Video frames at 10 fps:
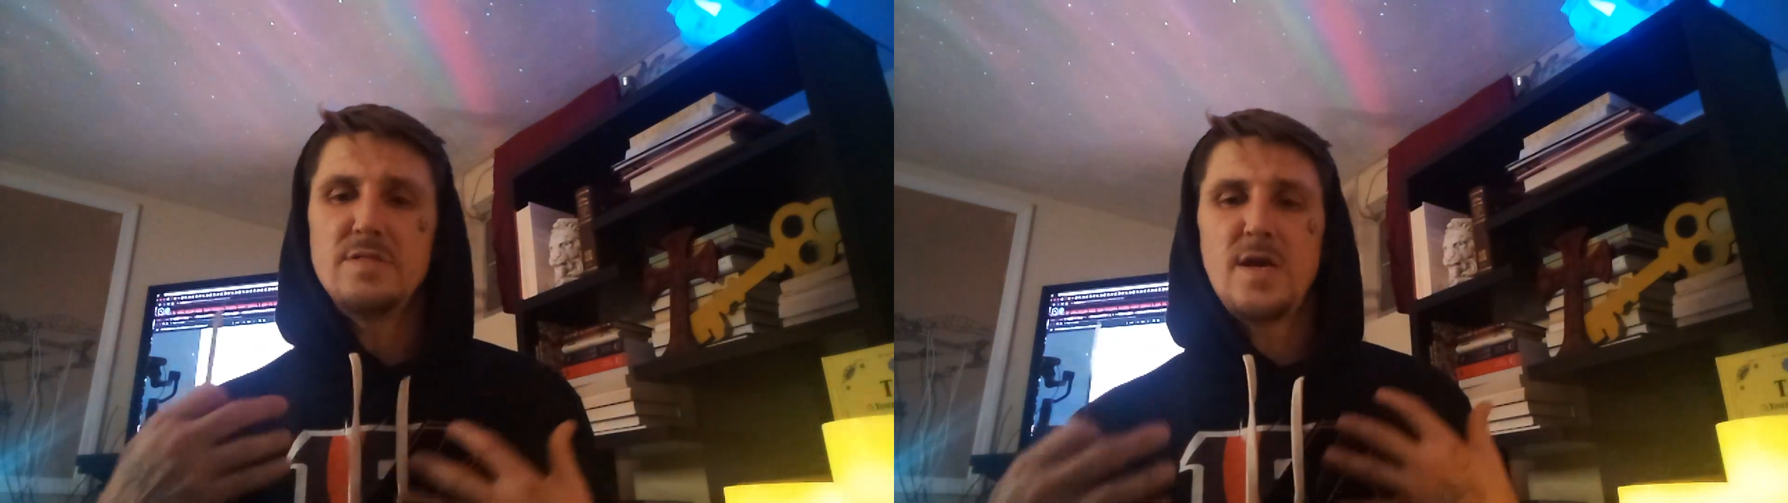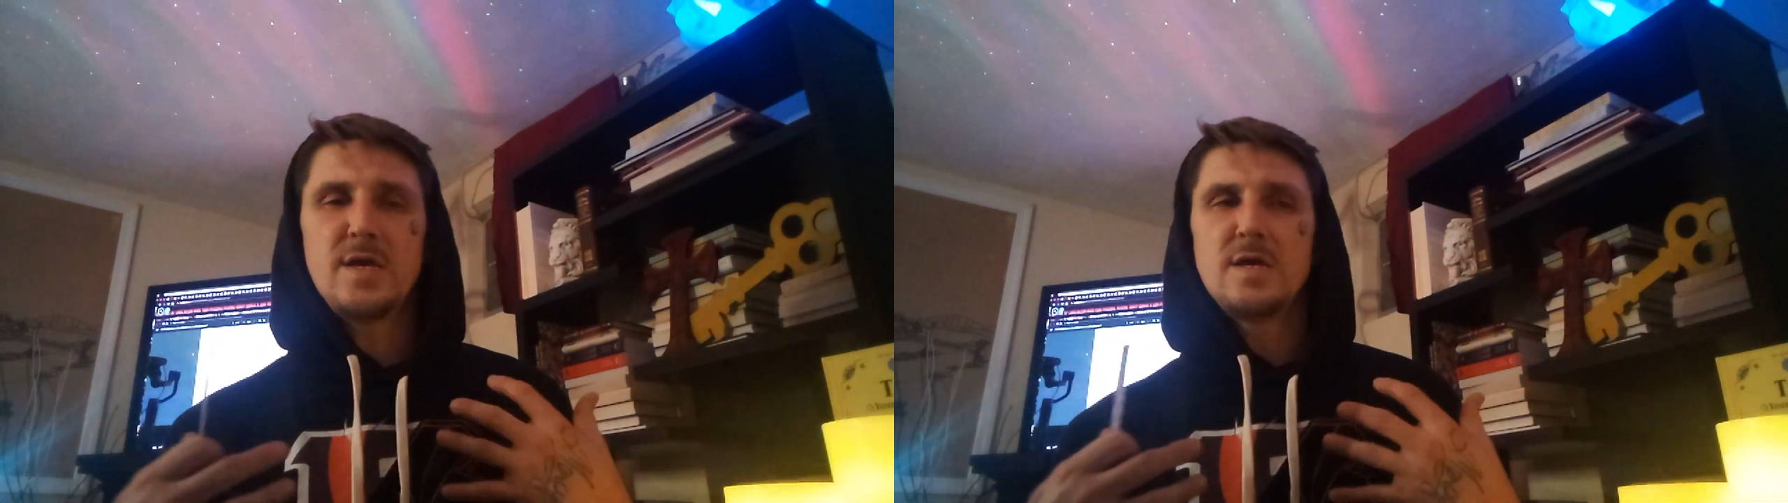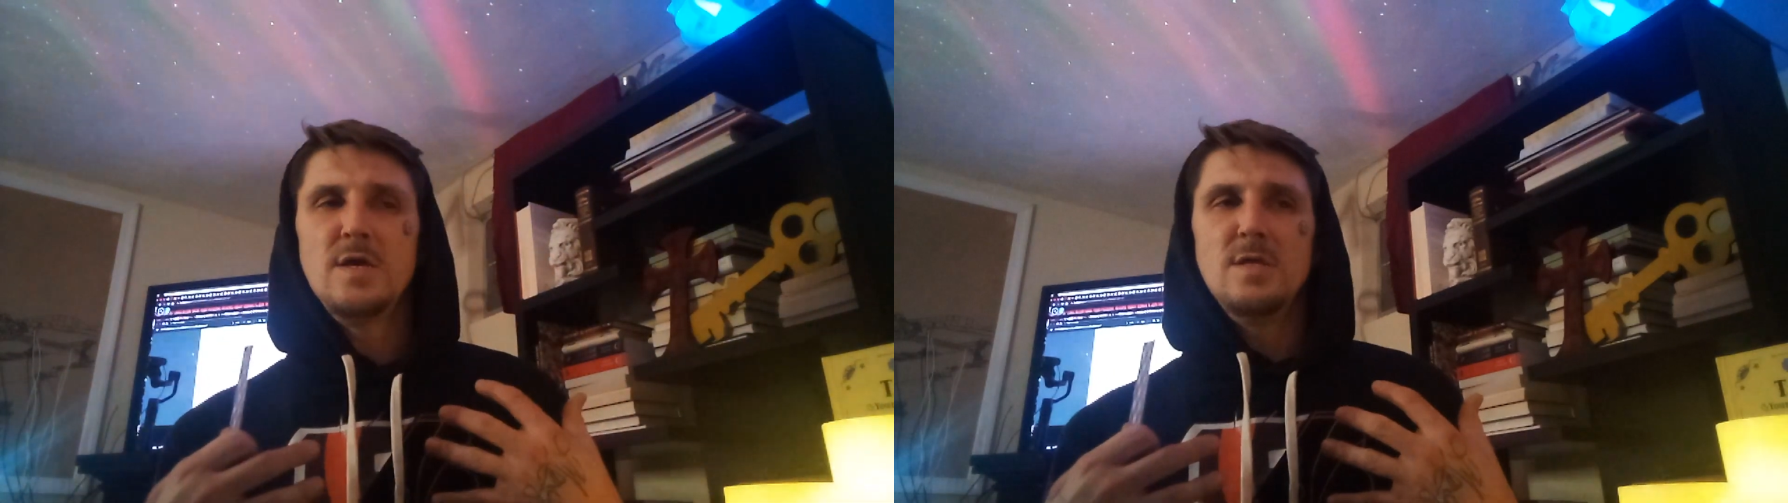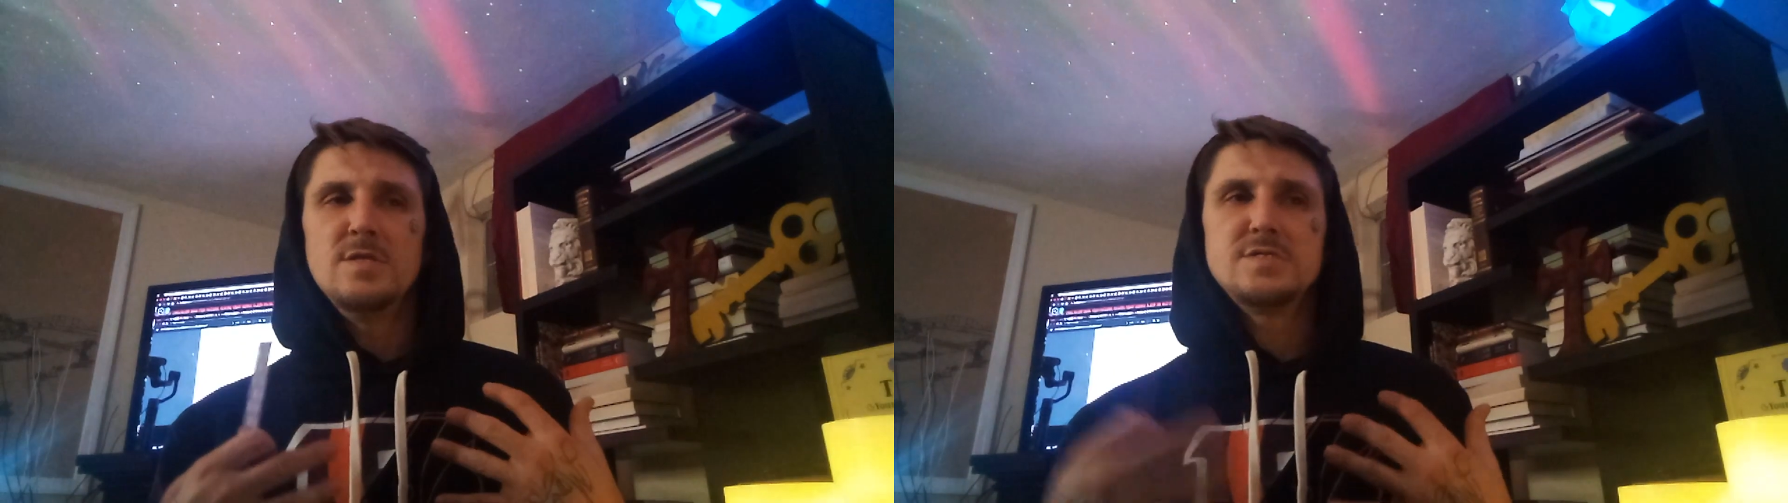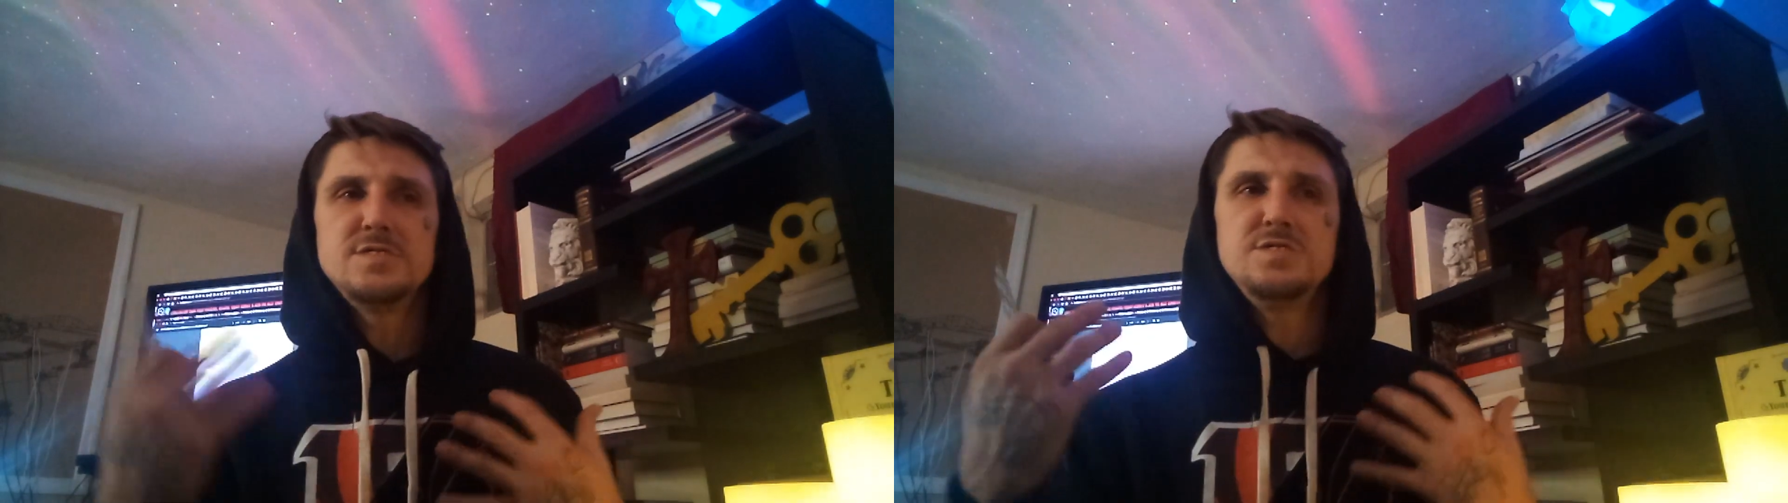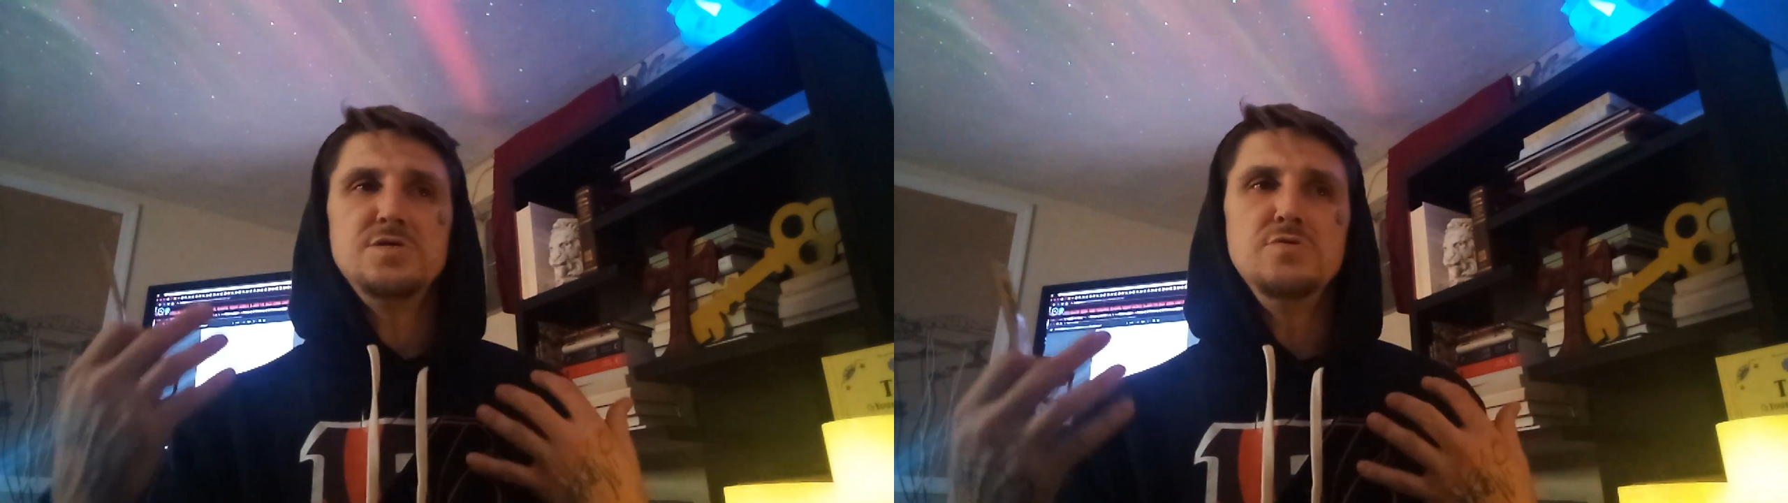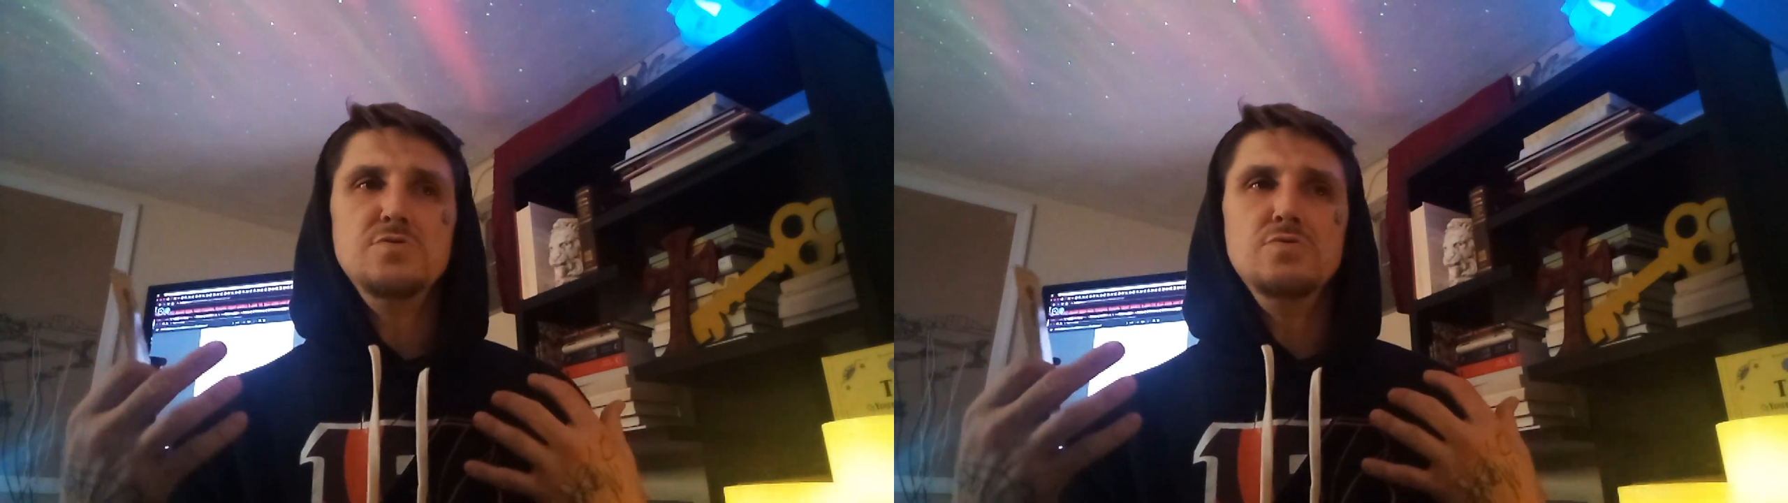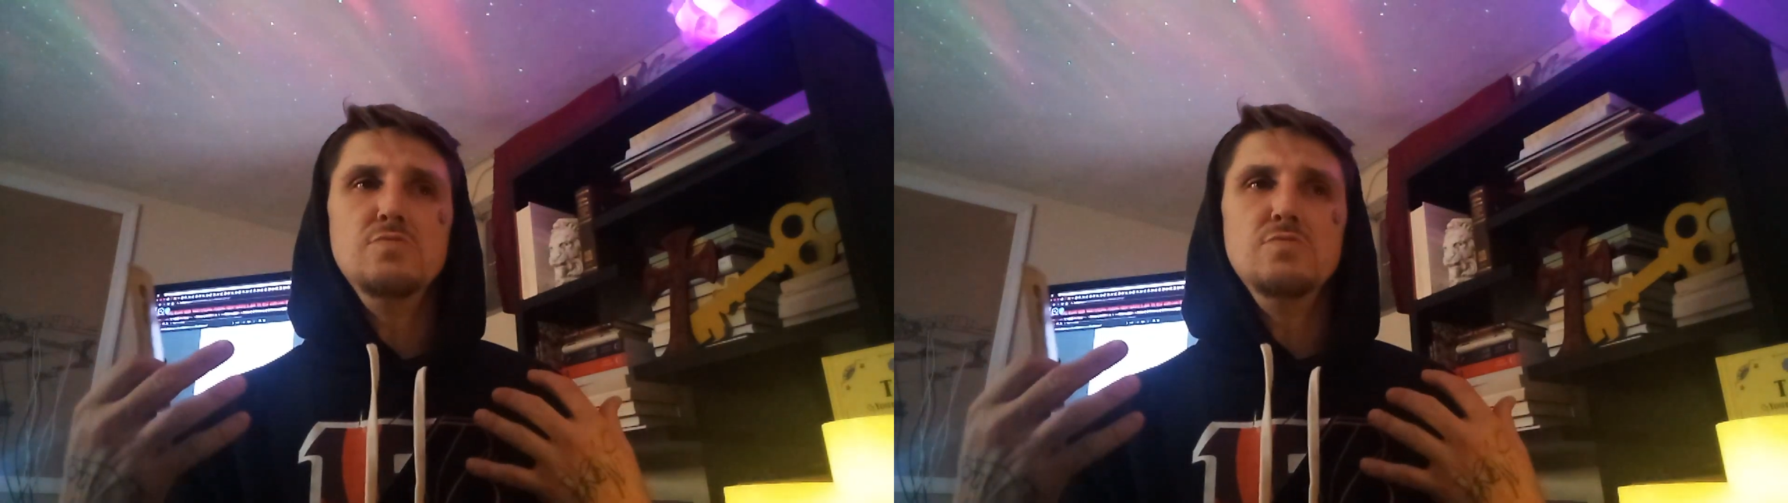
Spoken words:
like this is you